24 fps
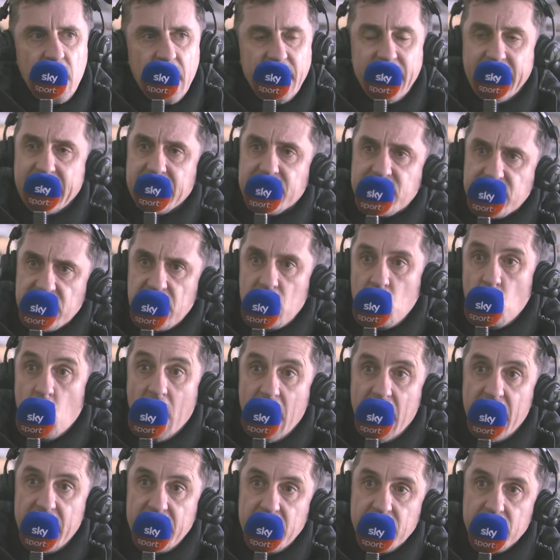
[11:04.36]
And I can see
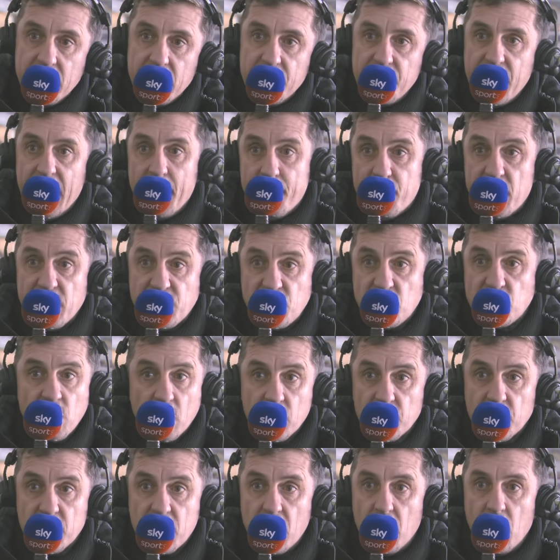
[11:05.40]
why. And that pressure's not
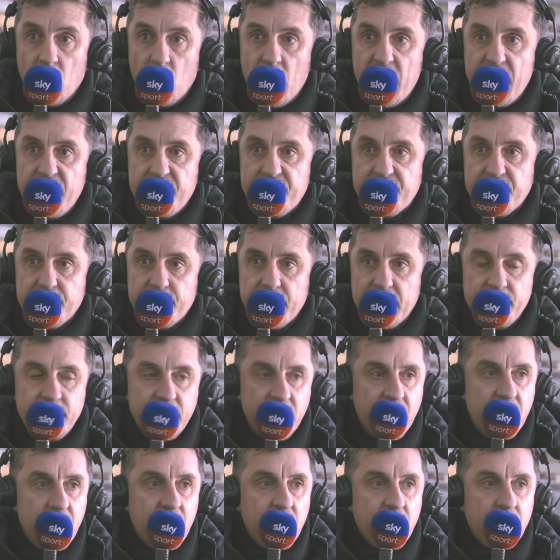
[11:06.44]
going to go away from him.
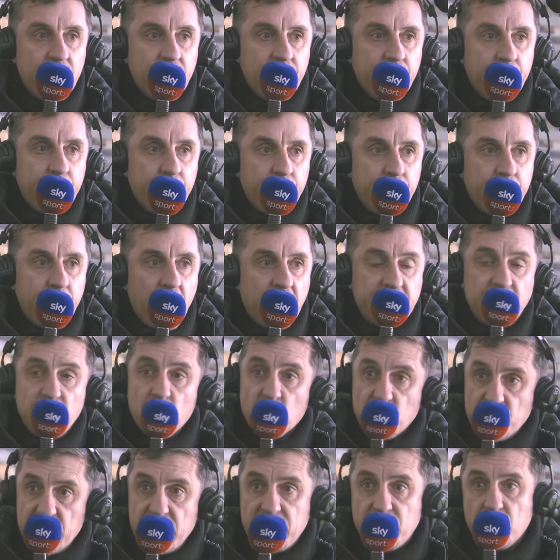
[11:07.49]
And he
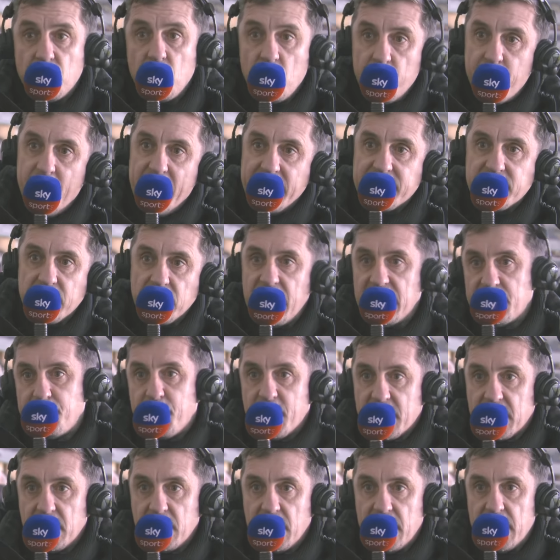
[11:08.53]
does need to do better, let's
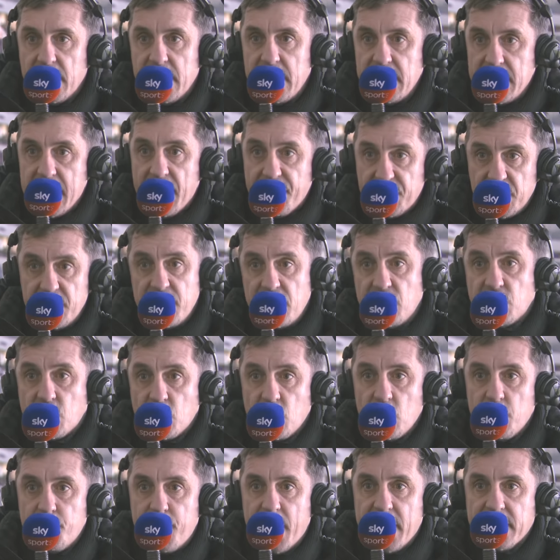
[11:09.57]
be clear. He definitely needs to
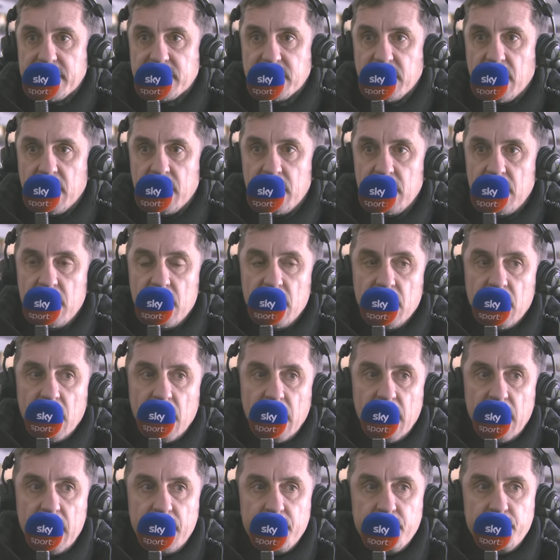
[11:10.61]
do better.
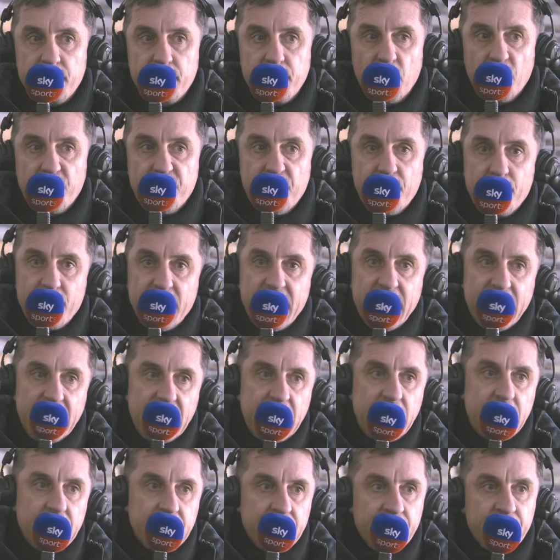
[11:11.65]
But for
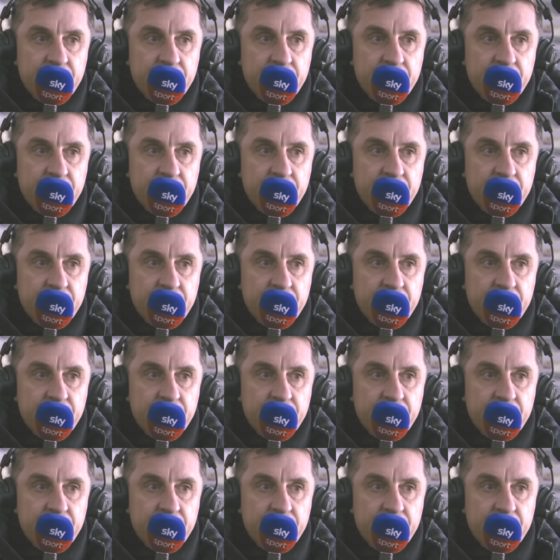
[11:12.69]
me,